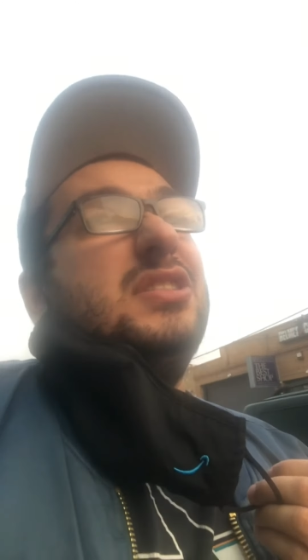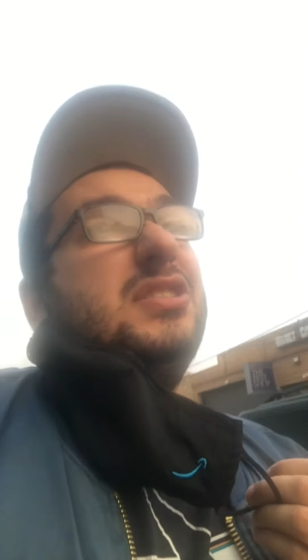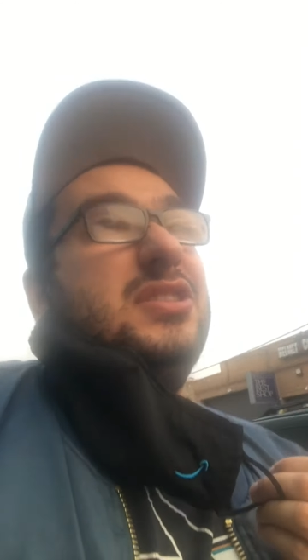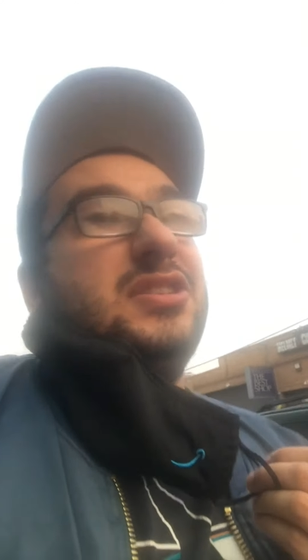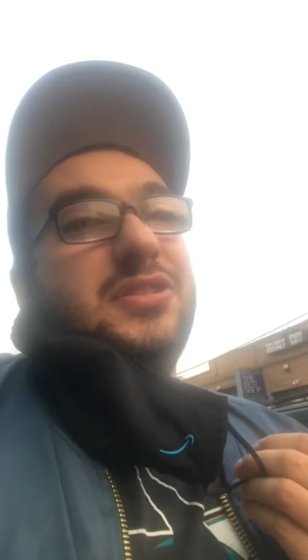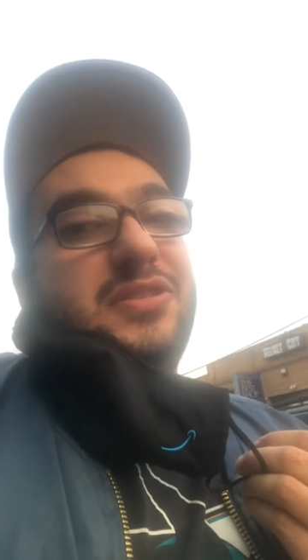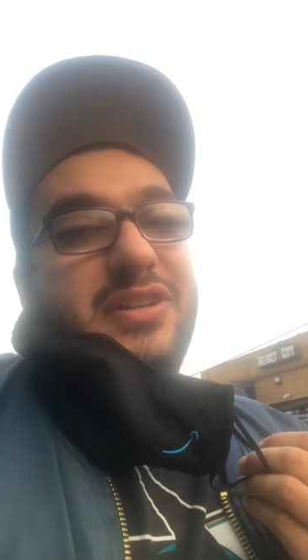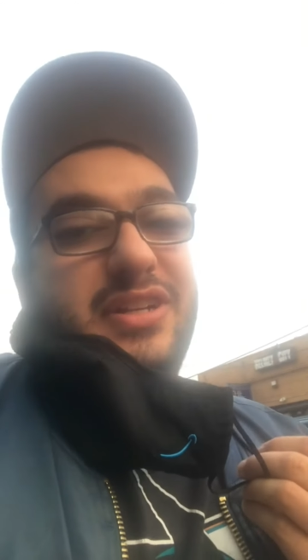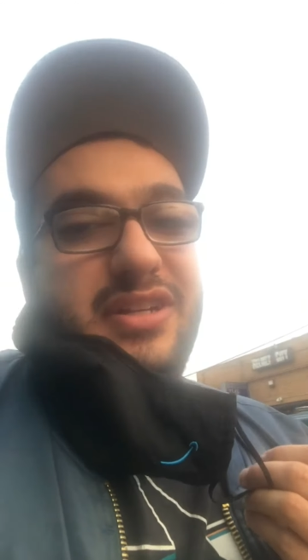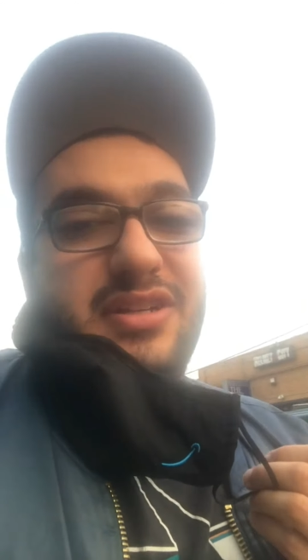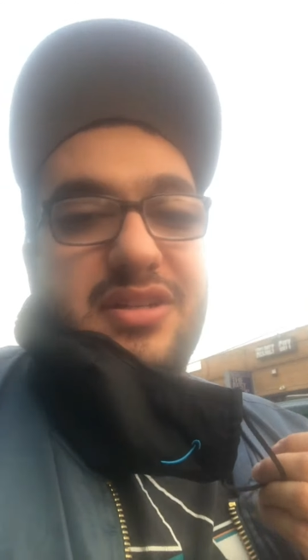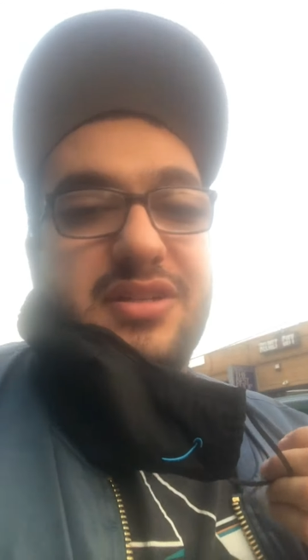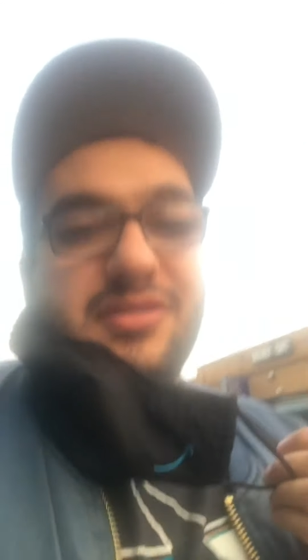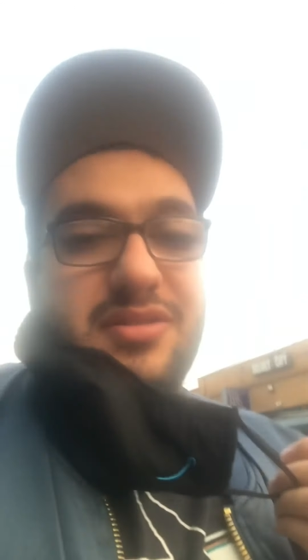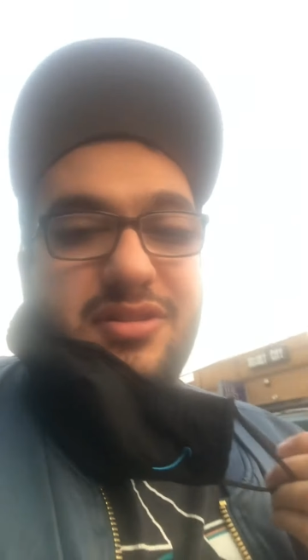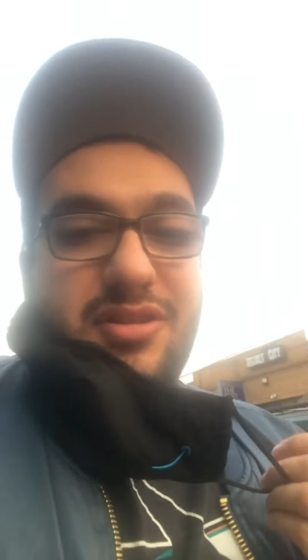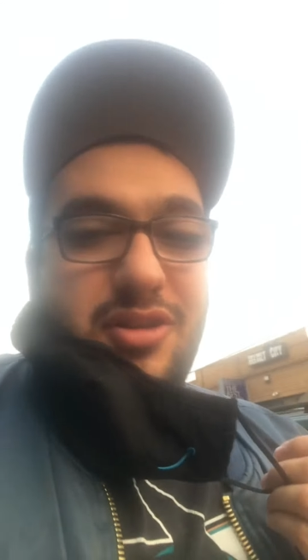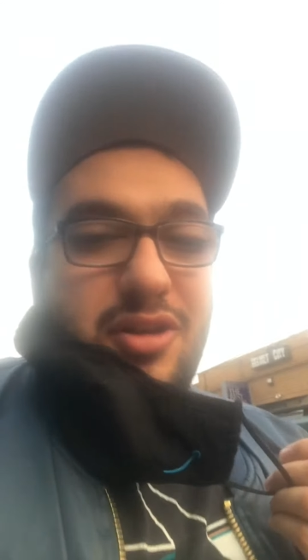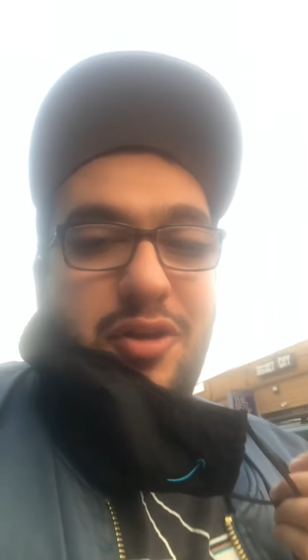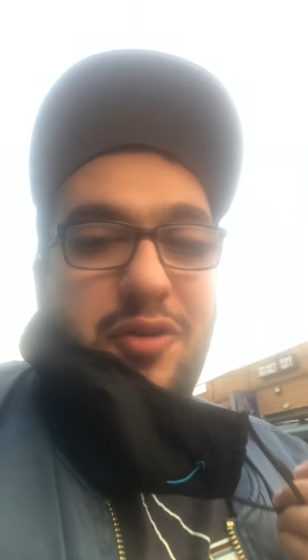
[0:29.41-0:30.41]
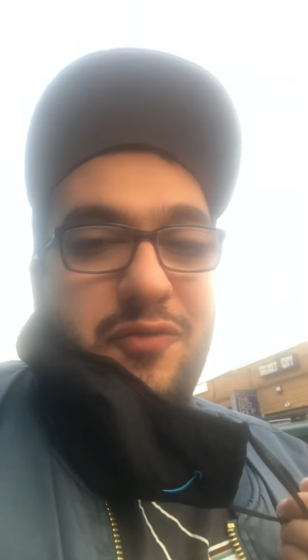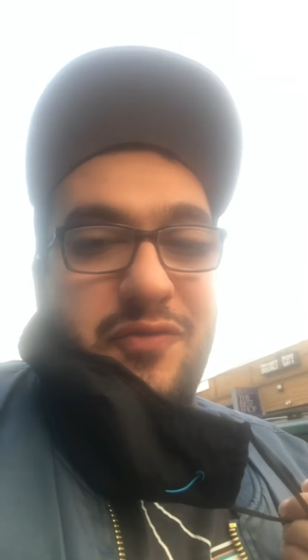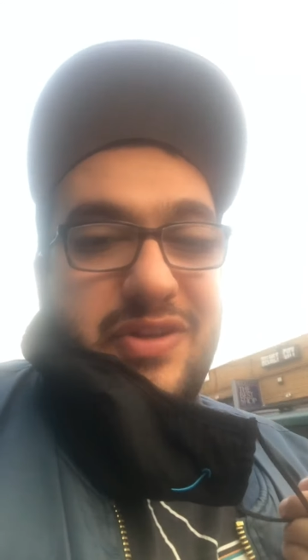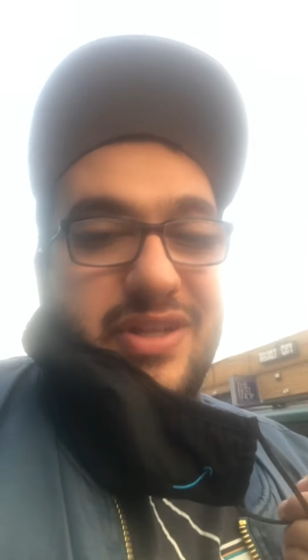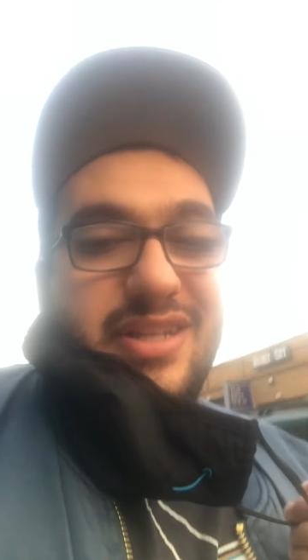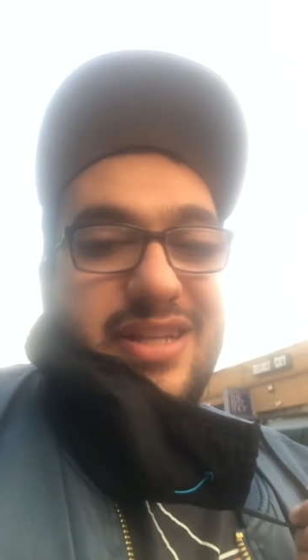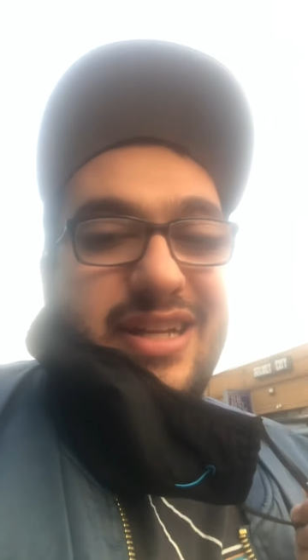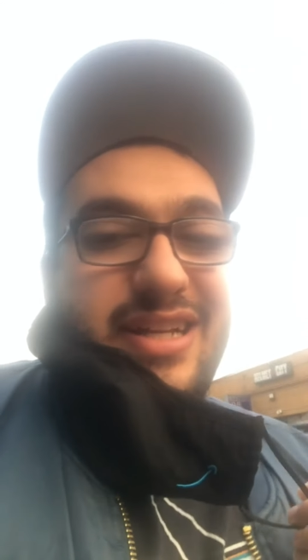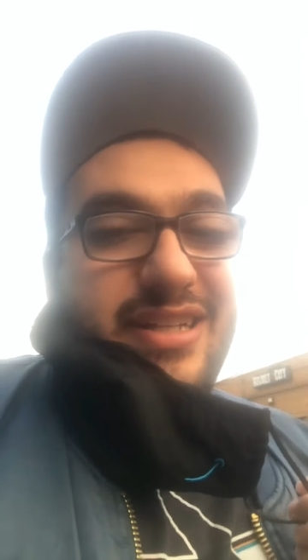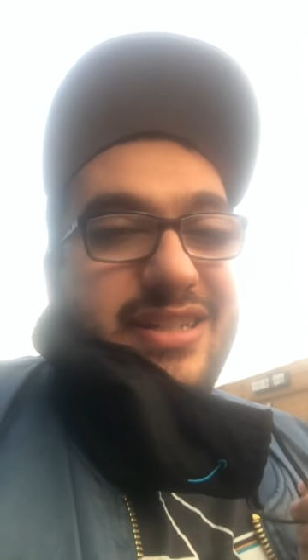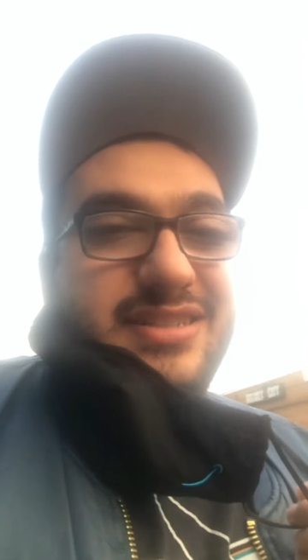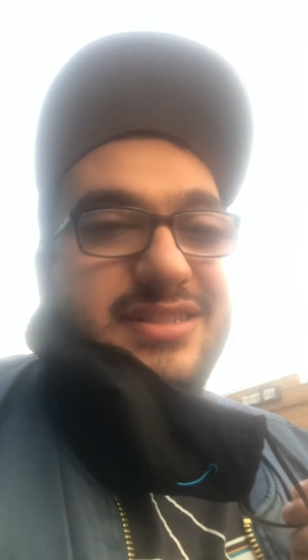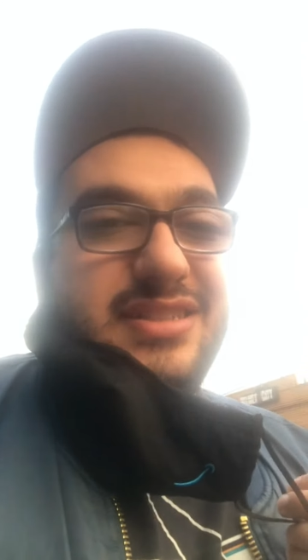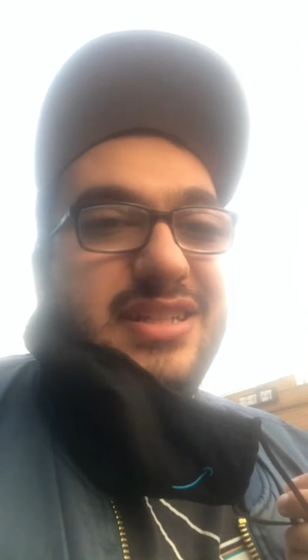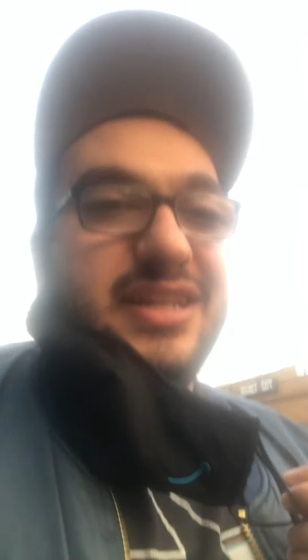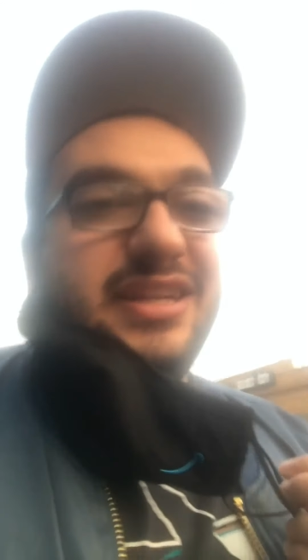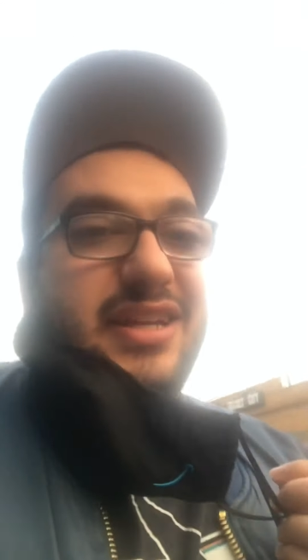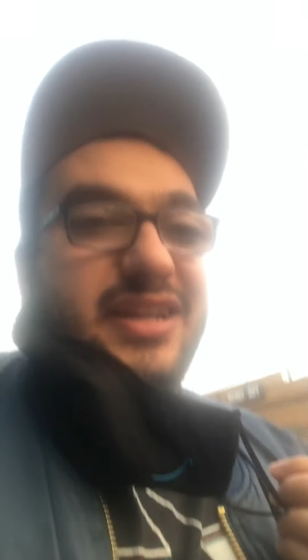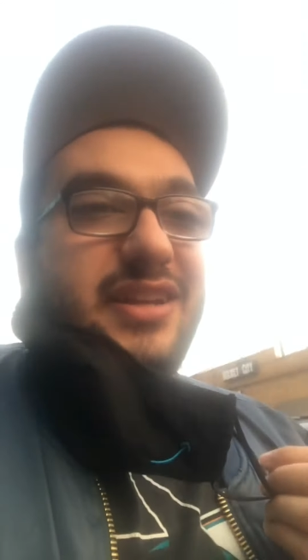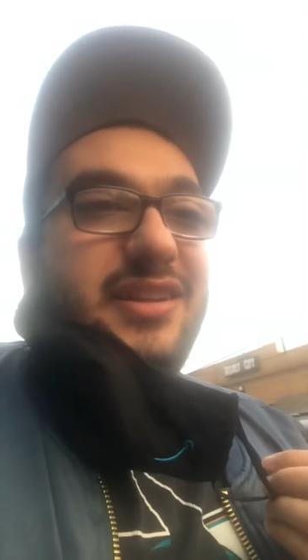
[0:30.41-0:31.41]
during
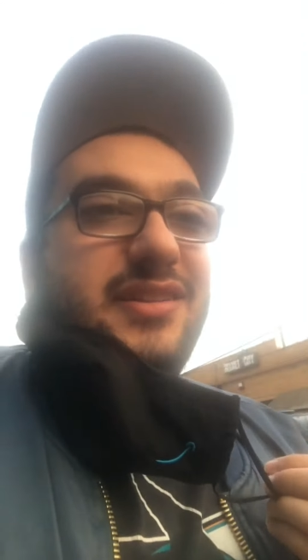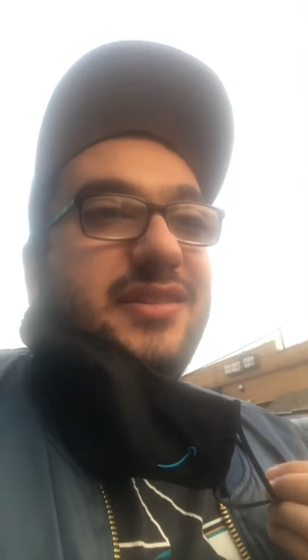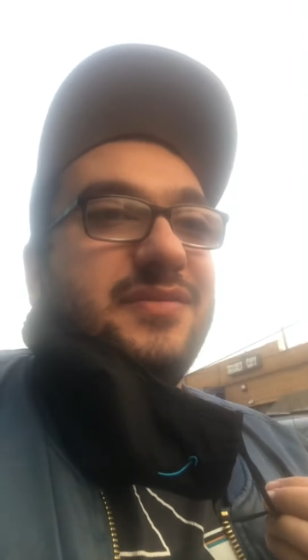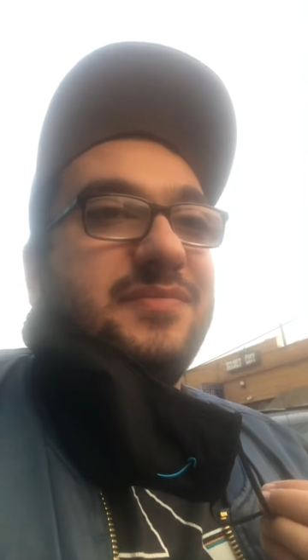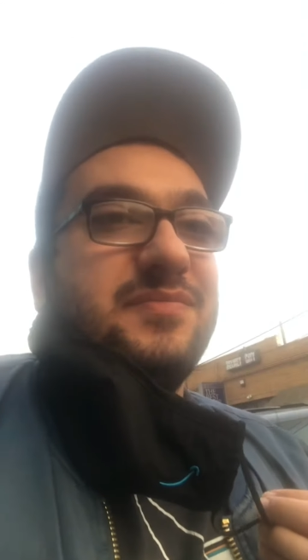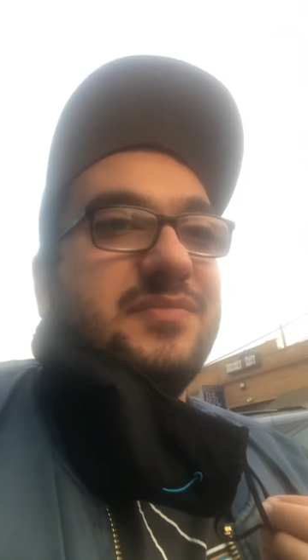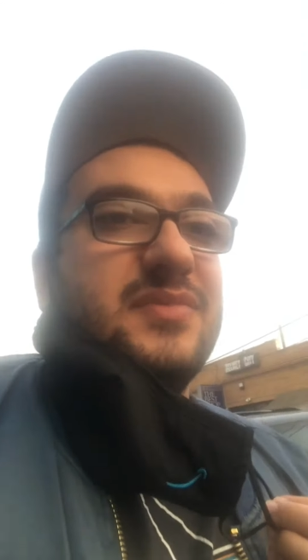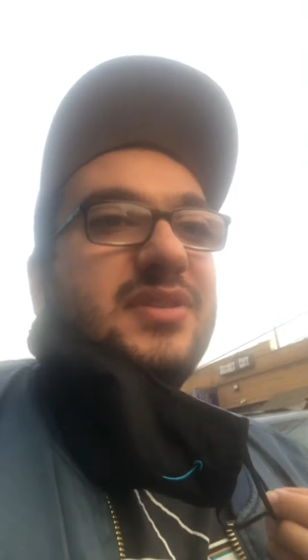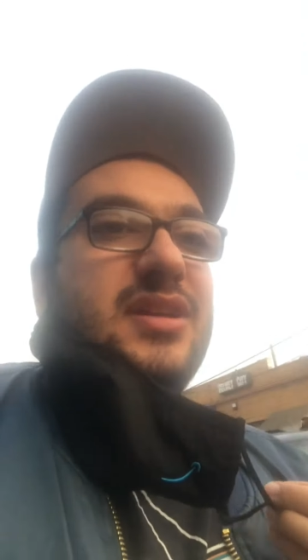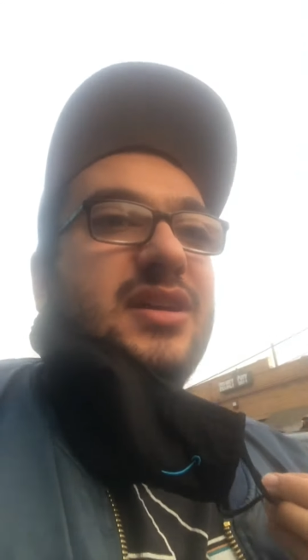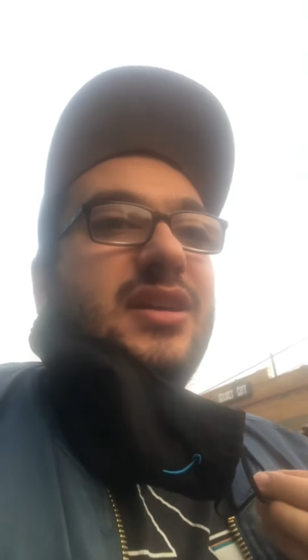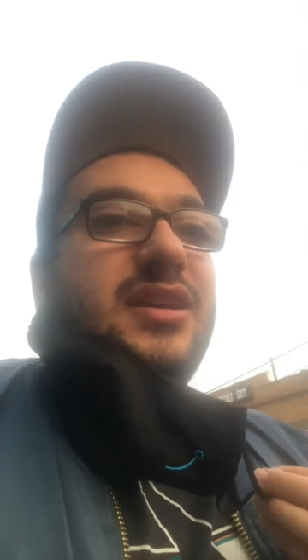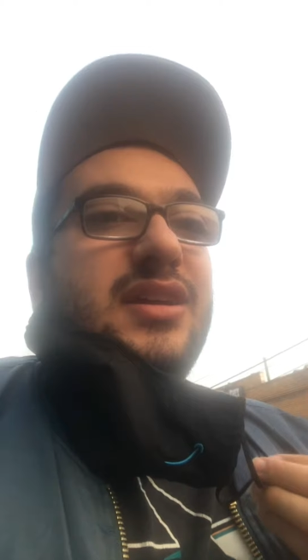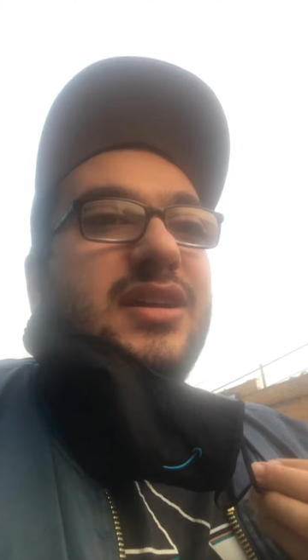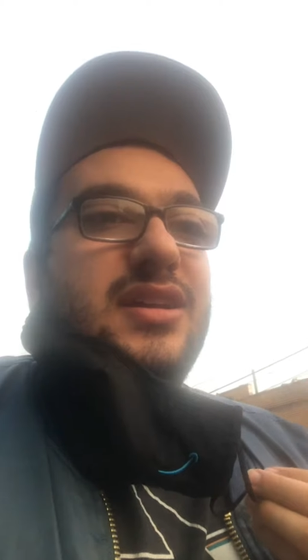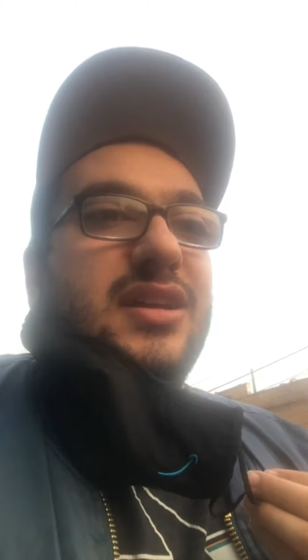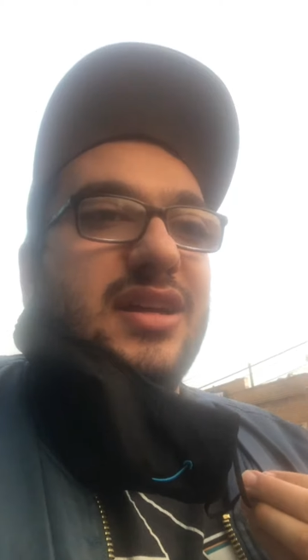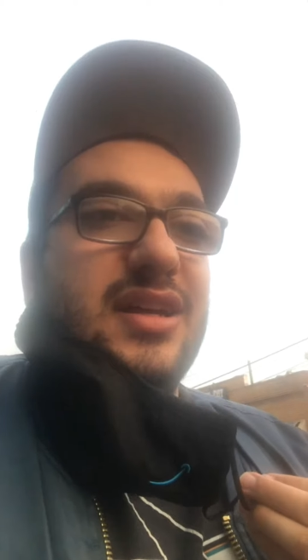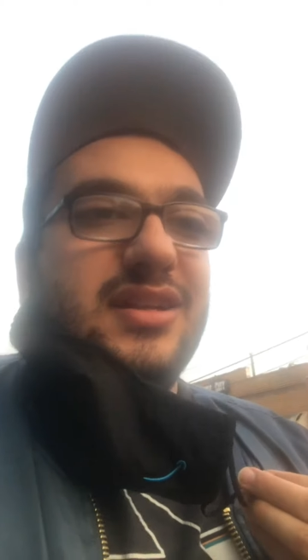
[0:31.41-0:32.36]
COVID-19